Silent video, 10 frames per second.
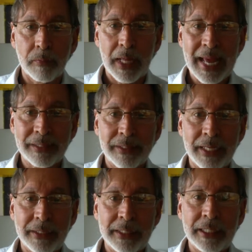
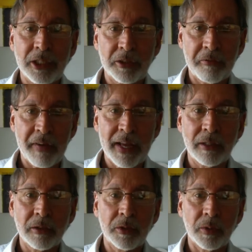SATs fail
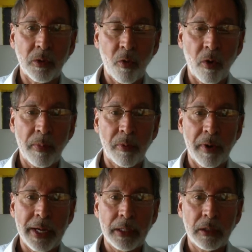to
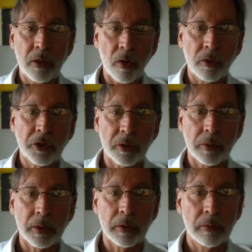incorporate
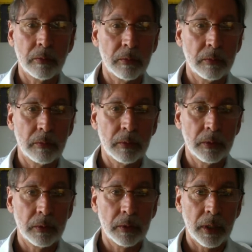cultural
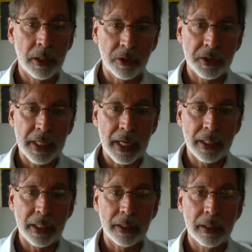
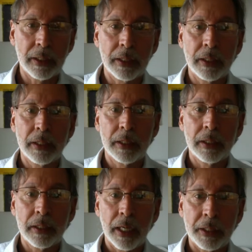understanding.
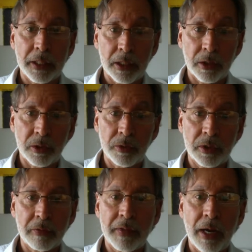And the conclusion
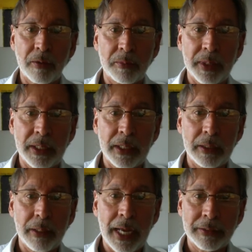of that would be
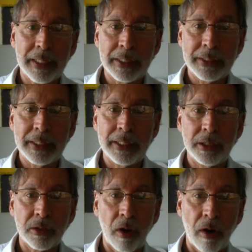SATs
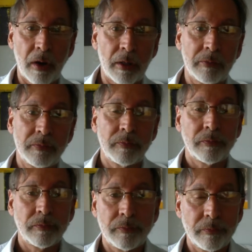are
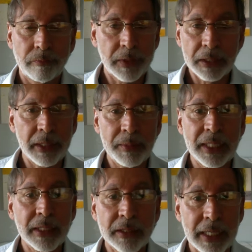limited
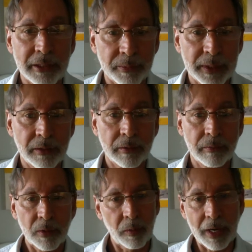assessments,
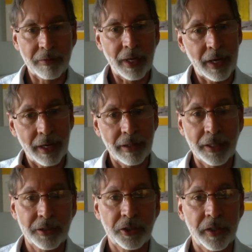or whatever. I kind of lost
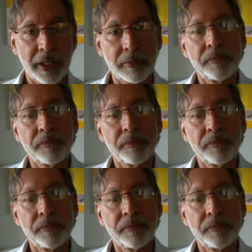the train.